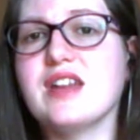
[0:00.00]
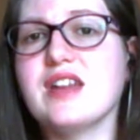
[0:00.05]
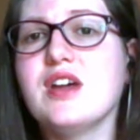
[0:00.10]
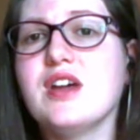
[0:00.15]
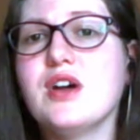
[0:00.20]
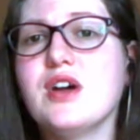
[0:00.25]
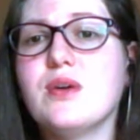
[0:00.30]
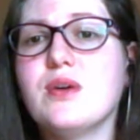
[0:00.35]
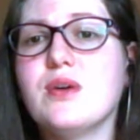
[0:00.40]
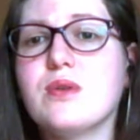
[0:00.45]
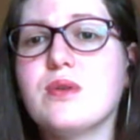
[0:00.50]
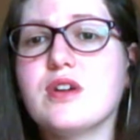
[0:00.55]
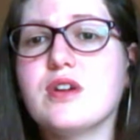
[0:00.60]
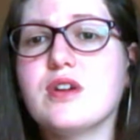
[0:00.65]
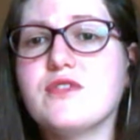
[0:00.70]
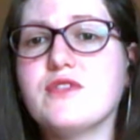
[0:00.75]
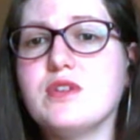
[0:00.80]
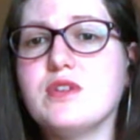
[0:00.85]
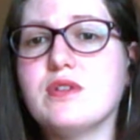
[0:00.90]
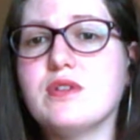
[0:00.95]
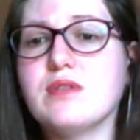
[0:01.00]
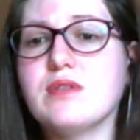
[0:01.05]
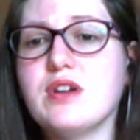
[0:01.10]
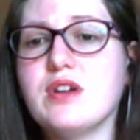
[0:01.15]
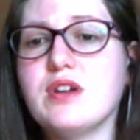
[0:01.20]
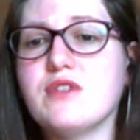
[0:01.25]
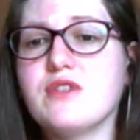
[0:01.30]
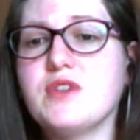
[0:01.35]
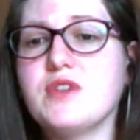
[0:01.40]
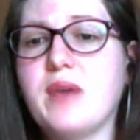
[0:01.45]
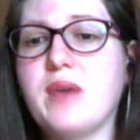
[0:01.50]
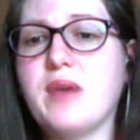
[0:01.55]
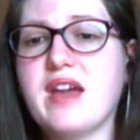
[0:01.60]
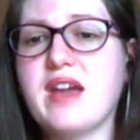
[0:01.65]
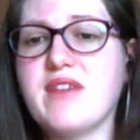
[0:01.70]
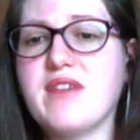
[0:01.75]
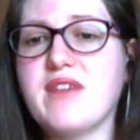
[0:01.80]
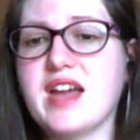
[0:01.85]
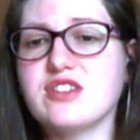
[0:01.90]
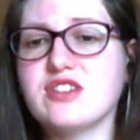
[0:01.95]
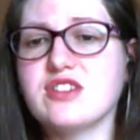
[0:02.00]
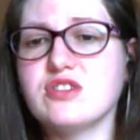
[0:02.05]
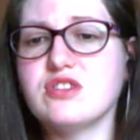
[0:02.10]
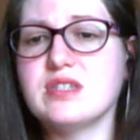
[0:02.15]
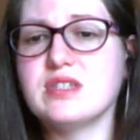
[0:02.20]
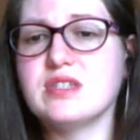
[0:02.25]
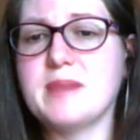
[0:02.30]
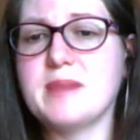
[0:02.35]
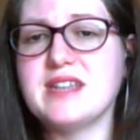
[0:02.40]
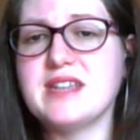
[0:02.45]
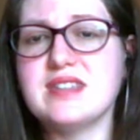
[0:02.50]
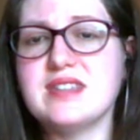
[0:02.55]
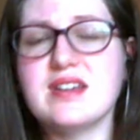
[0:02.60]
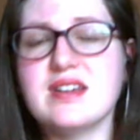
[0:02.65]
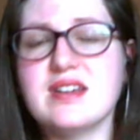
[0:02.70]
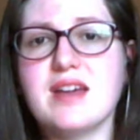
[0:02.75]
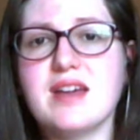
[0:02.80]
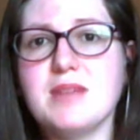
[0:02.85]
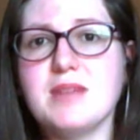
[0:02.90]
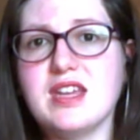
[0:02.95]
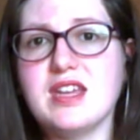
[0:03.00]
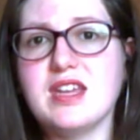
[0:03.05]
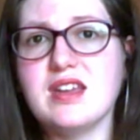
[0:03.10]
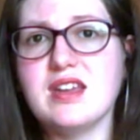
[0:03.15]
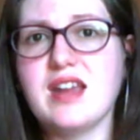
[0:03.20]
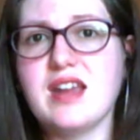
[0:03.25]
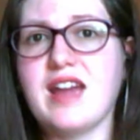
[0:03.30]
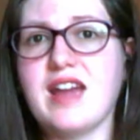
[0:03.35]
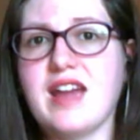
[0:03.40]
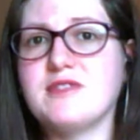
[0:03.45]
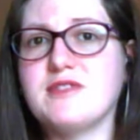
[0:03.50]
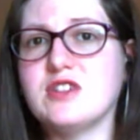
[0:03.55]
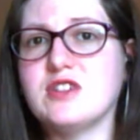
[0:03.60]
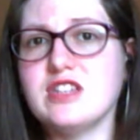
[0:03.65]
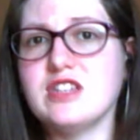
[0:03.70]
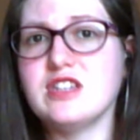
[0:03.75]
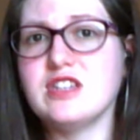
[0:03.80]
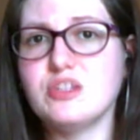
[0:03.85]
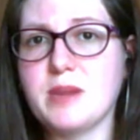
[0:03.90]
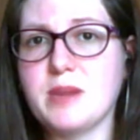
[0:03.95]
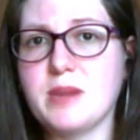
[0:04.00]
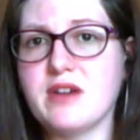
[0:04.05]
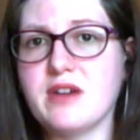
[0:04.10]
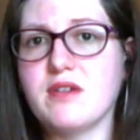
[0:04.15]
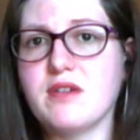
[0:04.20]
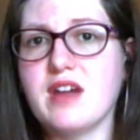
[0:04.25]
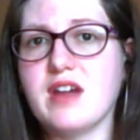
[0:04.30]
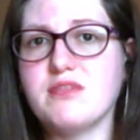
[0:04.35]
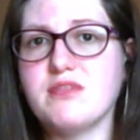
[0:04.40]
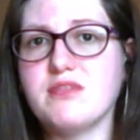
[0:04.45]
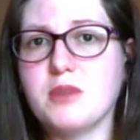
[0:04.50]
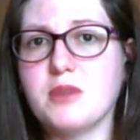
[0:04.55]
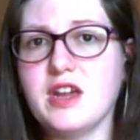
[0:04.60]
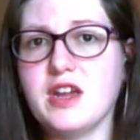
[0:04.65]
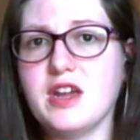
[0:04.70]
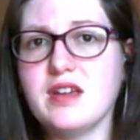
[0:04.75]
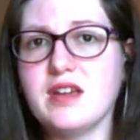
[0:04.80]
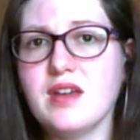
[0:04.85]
Or if you don't know, if you have extra spacing coming in after each paragraph break,